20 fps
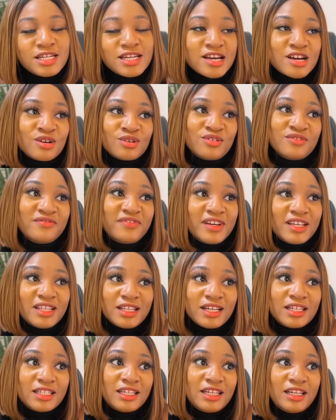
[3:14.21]
Now, you find
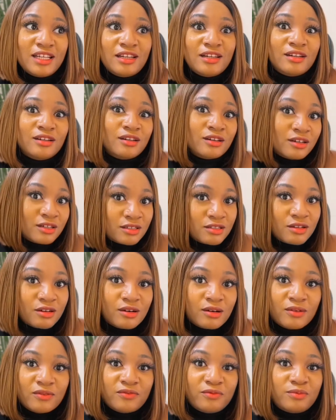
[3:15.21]
that a lot
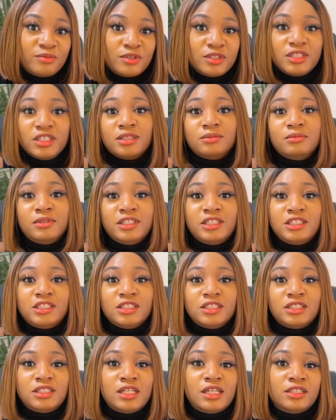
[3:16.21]
of project
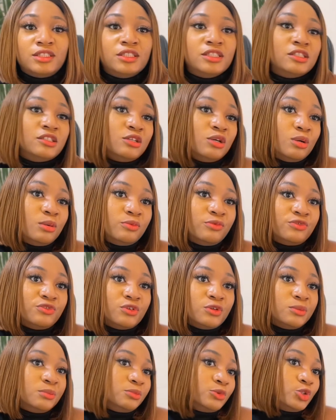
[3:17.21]
managers actually come
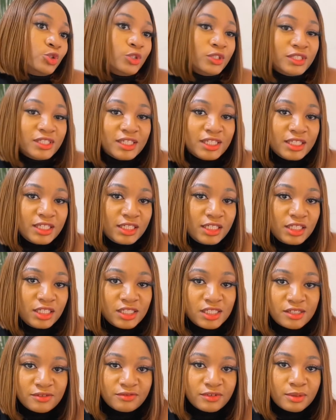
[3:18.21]
from totally
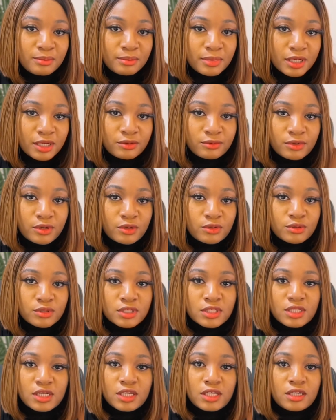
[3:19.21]
different
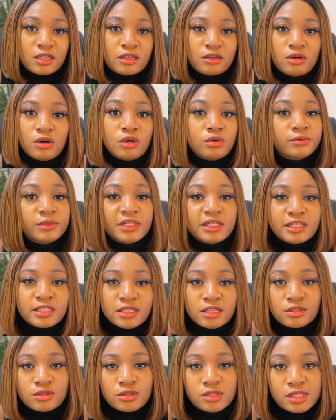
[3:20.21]
backgrounds that are
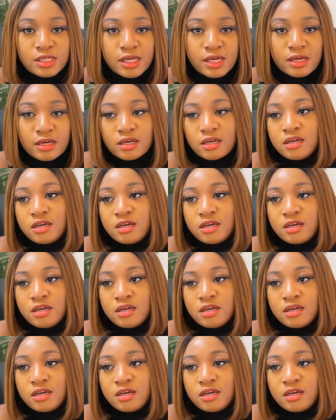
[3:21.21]
unrelated to tech.